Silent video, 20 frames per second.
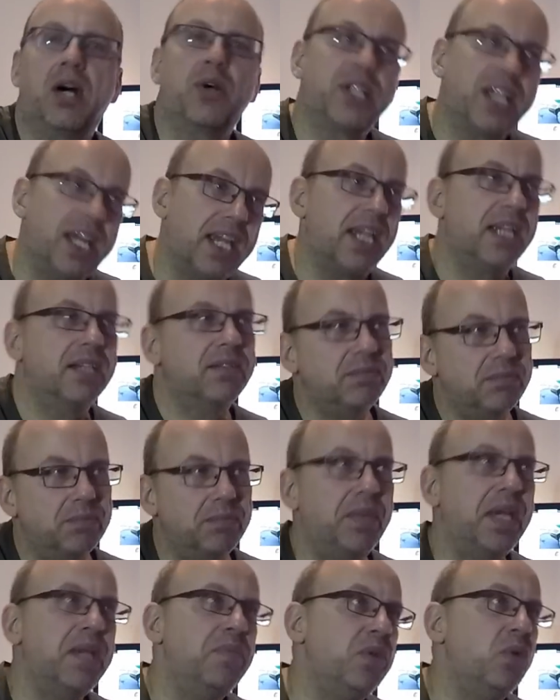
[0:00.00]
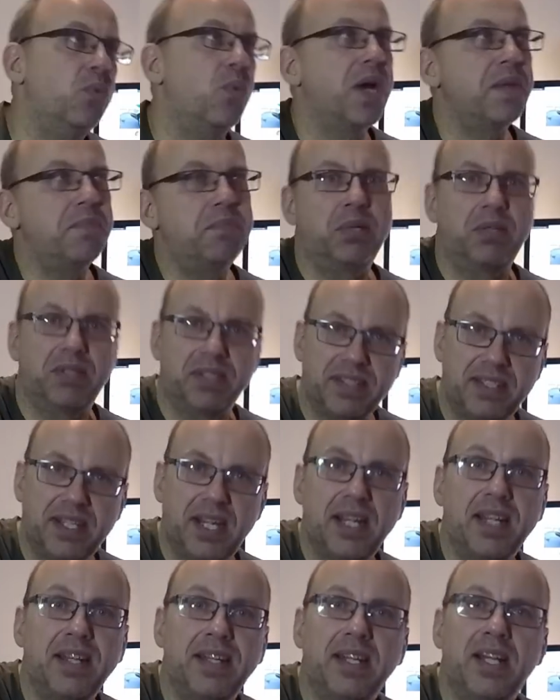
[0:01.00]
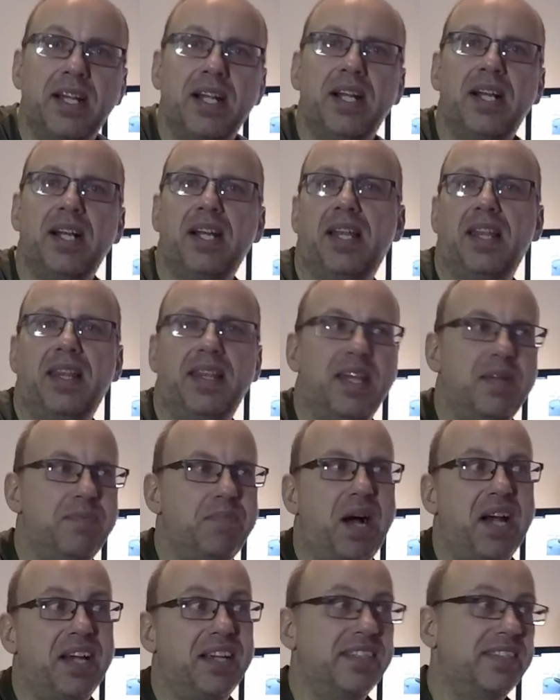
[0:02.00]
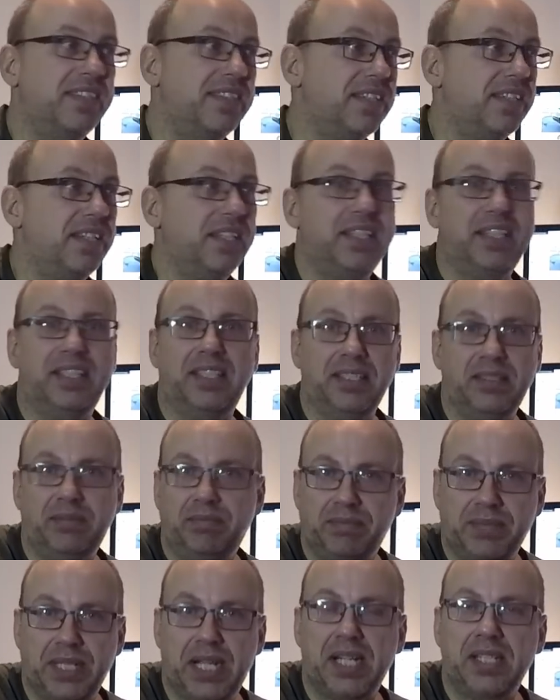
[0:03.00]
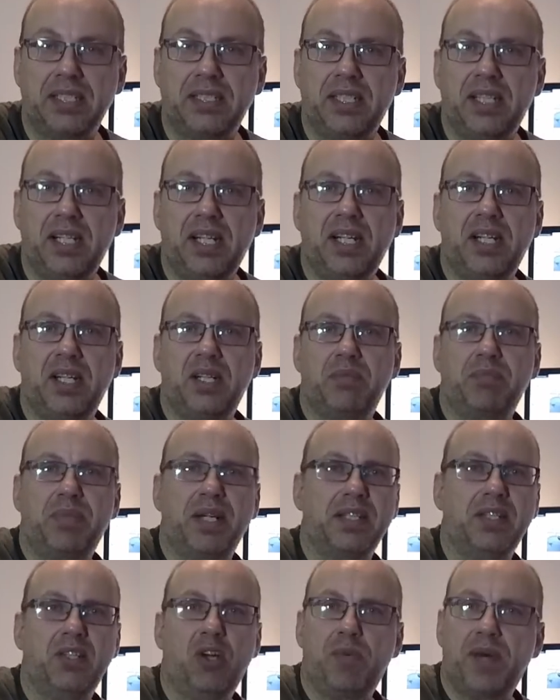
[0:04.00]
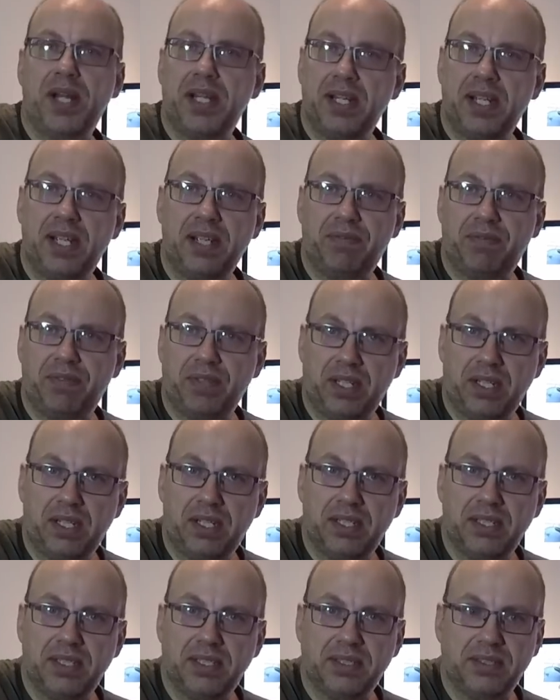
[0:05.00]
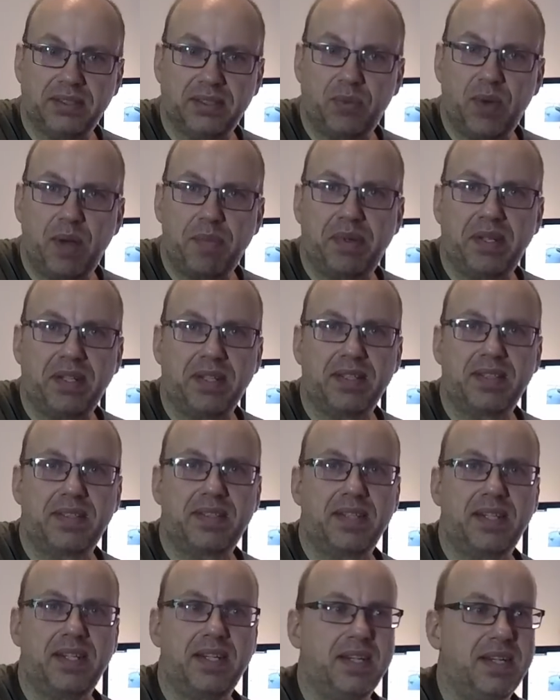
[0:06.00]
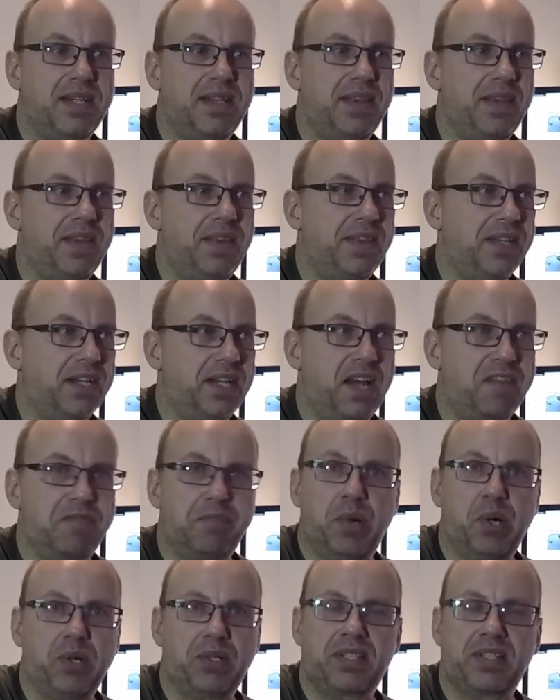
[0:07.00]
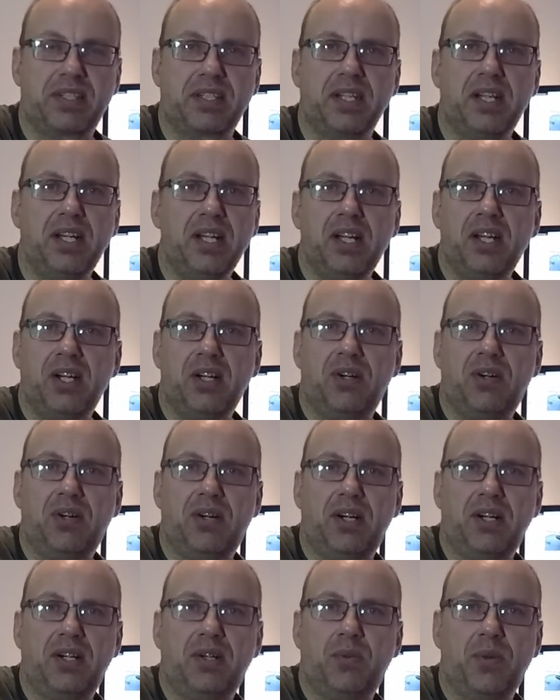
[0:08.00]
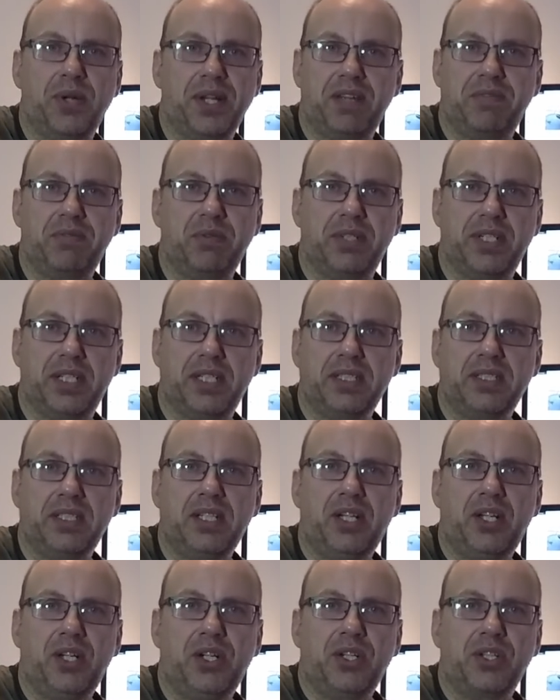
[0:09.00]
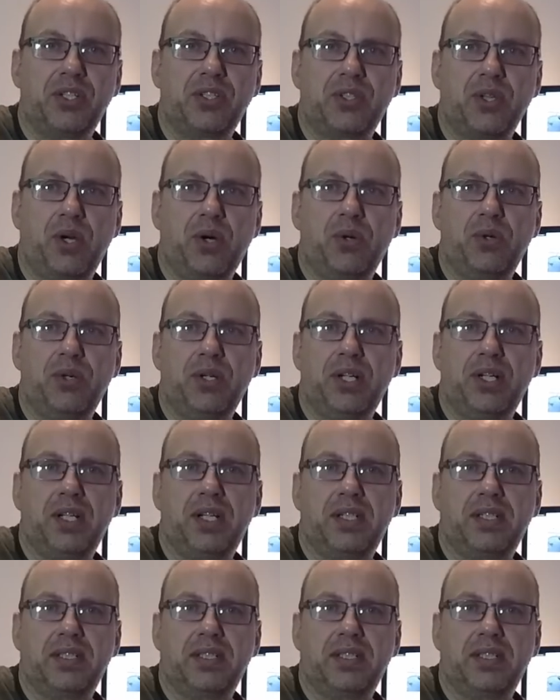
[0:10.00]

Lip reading: Okay, maybe 1% they buy it illegal, yeah, but no one have weapons in the glove box or whatever, yeah. So